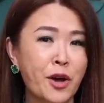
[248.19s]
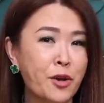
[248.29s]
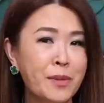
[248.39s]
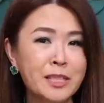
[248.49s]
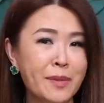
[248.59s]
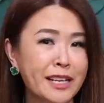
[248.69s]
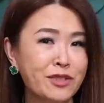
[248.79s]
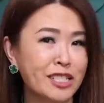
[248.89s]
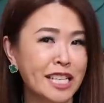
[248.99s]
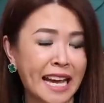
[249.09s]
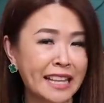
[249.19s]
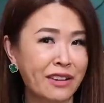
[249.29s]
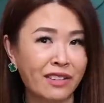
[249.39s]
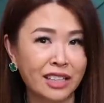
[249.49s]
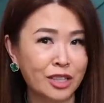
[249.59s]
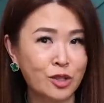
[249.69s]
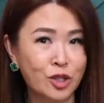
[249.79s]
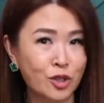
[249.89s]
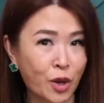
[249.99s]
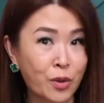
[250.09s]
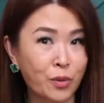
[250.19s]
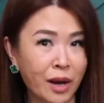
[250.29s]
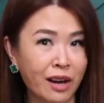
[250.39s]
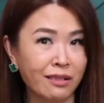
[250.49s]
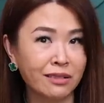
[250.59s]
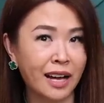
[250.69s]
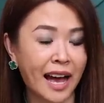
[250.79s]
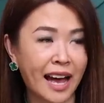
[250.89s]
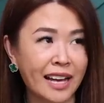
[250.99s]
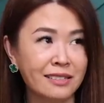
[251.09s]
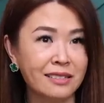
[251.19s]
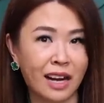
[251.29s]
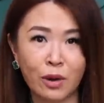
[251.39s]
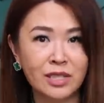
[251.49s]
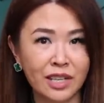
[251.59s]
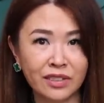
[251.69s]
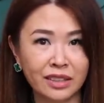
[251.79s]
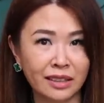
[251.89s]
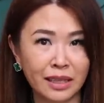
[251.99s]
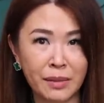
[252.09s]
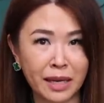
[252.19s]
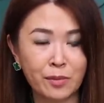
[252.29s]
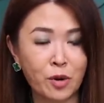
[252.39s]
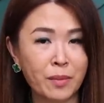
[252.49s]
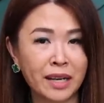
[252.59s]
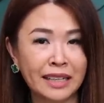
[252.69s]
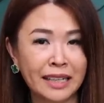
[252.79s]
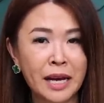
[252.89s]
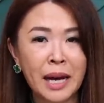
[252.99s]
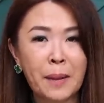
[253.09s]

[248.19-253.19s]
Hermes bags retain their value so well and I would definitely make more money.